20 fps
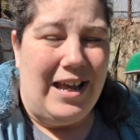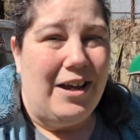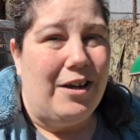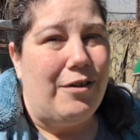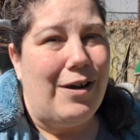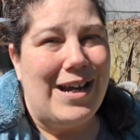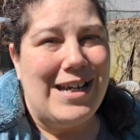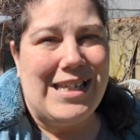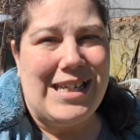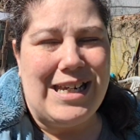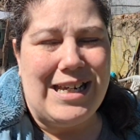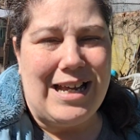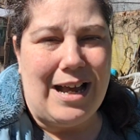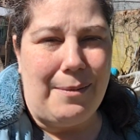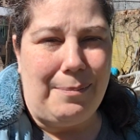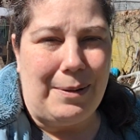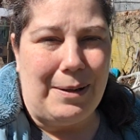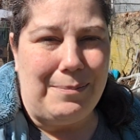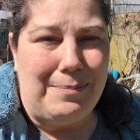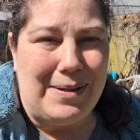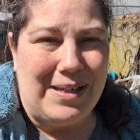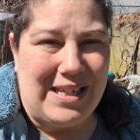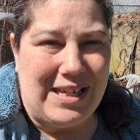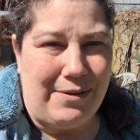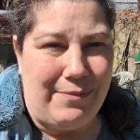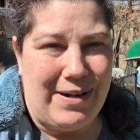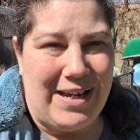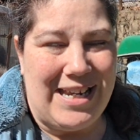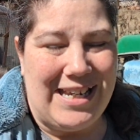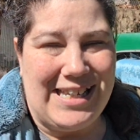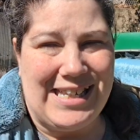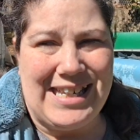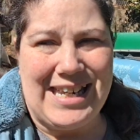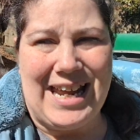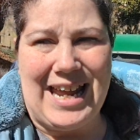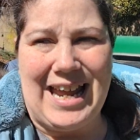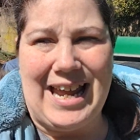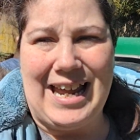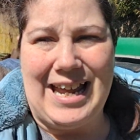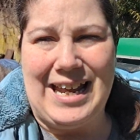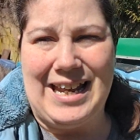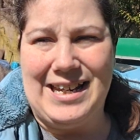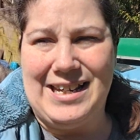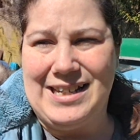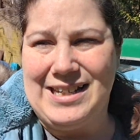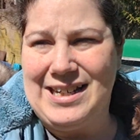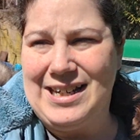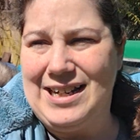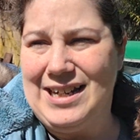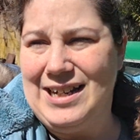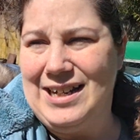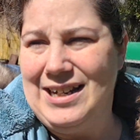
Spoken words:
crazy couple of busy weeks, and